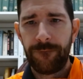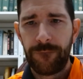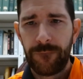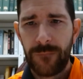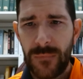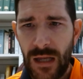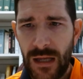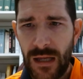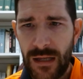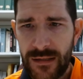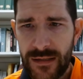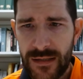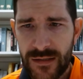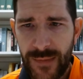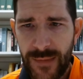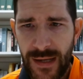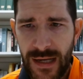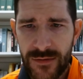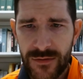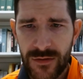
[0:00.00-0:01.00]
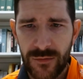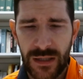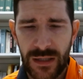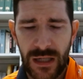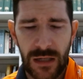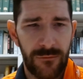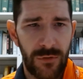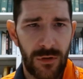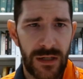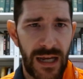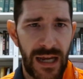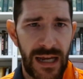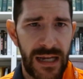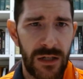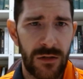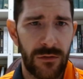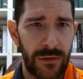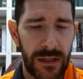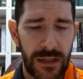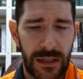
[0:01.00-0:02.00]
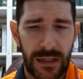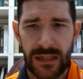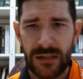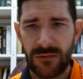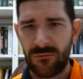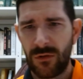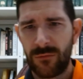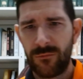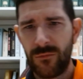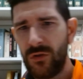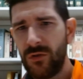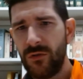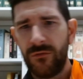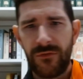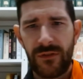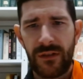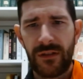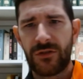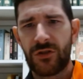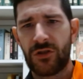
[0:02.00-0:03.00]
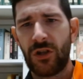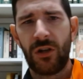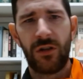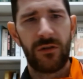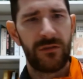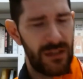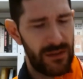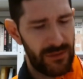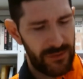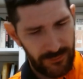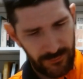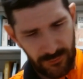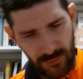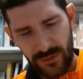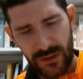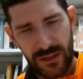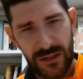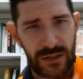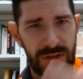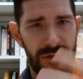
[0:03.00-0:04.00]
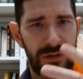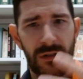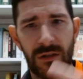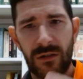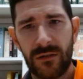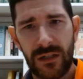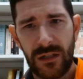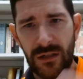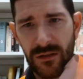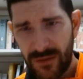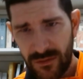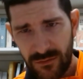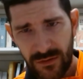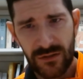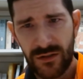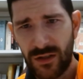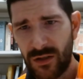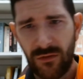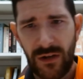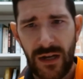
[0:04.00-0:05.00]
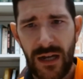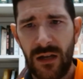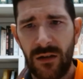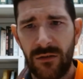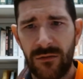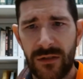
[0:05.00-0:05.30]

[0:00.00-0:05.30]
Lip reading: And his master became very angry, and he removed the shirt and he threw it in the dirt, threw it on the ground,